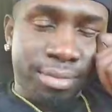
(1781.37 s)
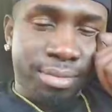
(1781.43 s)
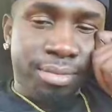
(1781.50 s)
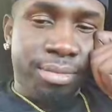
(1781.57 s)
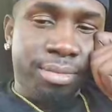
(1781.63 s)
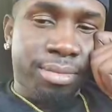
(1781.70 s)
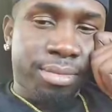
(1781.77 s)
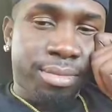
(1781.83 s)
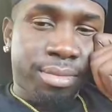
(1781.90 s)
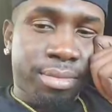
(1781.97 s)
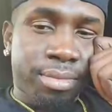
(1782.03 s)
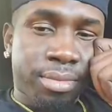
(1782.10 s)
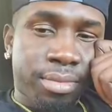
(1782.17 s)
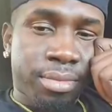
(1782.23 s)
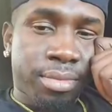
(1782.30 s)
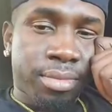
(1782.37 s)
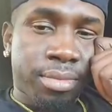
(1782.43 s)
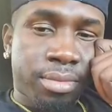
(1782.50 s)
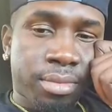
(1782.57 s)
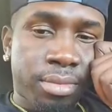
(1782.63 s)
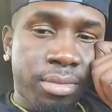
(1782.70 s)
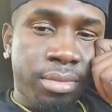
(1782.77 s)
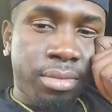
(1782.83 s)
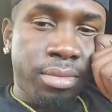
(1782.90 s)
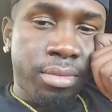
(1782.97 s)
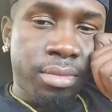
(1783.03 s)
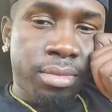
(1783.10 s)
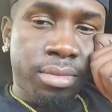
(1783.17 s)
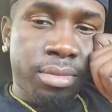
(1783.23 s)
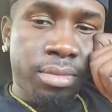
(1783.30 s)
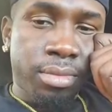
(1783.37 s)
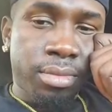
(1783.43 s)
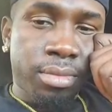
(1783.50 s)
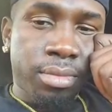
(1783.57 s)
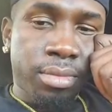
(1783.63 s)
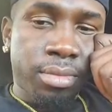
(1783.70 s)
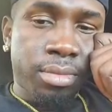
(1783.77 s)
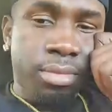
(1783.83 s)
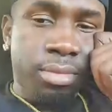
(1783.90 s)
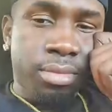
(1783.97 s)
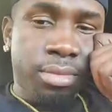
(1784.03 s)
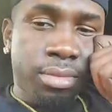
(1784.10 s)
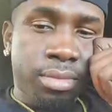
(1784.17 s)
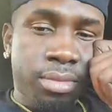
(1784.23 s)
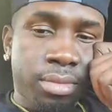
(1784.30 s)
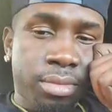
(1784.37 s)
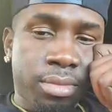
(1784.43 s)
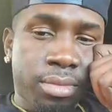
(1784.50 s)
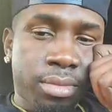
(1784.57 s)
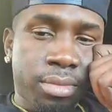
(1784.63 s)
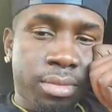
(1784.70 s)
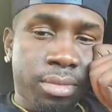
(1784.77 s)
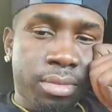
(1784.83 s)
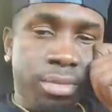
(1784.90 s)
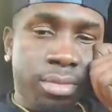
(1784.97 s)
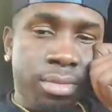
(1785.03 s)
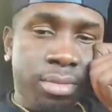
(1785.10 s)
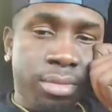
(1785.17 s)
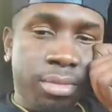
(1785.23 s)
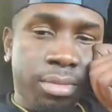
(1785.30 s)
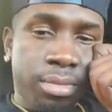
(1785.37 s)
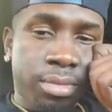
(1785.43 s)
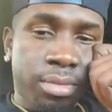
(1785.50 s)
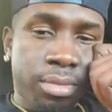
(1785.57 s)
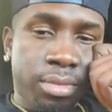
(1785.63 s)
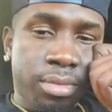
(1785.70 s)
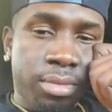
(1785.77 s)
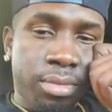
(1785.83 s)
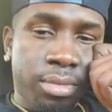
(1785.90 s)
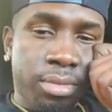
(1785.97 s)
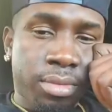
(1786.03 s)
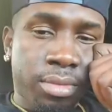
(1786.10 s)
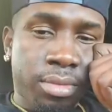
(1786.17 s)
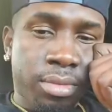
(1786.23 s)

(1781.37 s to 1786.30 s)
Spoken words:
(silence)